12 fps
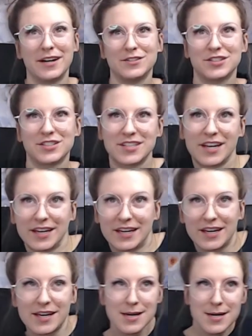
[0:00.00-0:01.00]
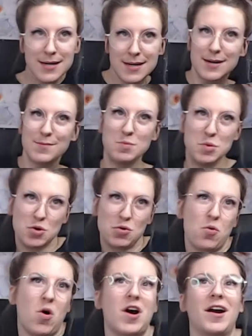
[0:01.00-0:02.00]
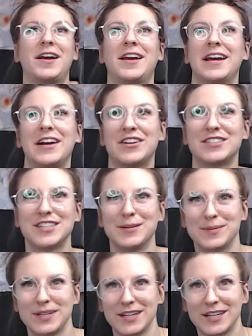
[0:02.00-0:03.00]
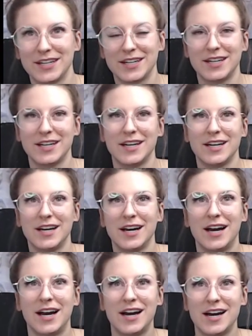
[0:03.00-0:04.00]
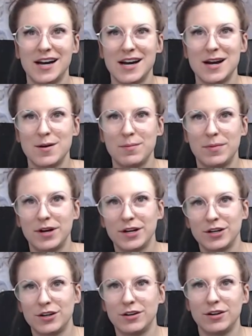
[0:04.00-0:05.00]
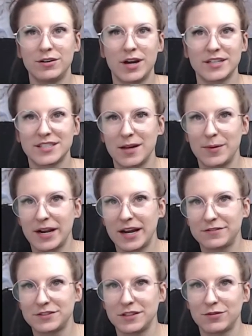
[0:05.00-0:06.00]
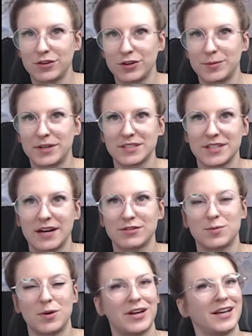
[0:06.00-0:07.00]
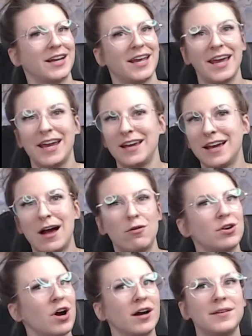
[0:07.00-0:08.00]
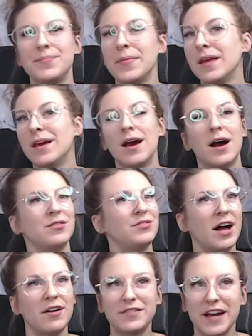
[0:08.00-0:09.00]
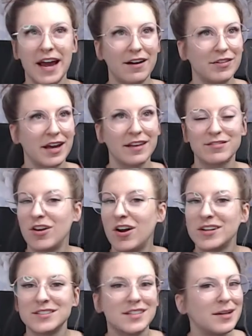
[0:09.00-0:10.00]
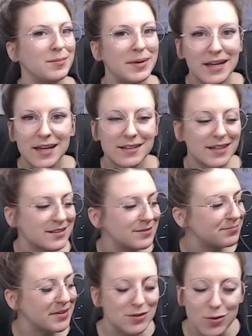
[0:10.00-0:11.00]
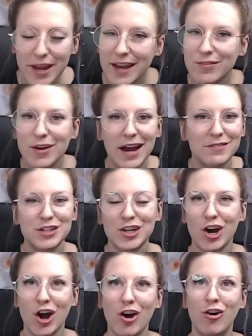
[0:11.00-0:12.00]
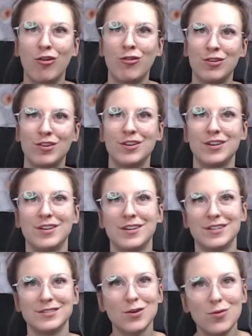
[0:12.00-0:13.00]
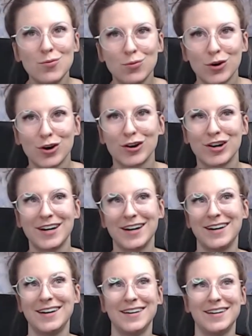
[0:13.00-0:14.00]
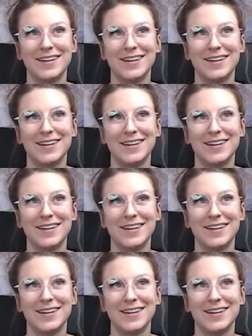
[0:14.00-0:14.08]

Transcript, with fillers: I'll just like moonwalk in or something. Um, I said I might have to leave earlier because I have a small headache. Hey, oh God, love to have you as long as you can be. Doesn't it's okay if you have to go? Don't worry.